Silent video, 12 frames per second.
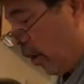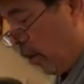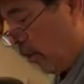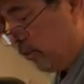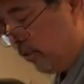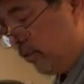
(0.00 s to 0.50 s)

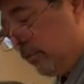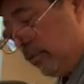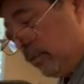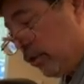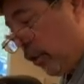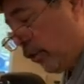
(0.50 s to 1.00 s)
So
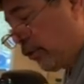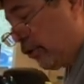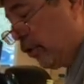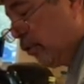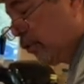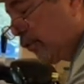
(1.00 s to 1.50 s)

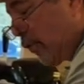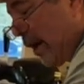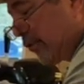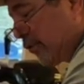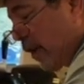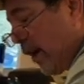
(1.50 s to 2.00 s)
learn to
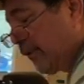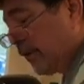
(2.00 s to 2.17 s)
use fresh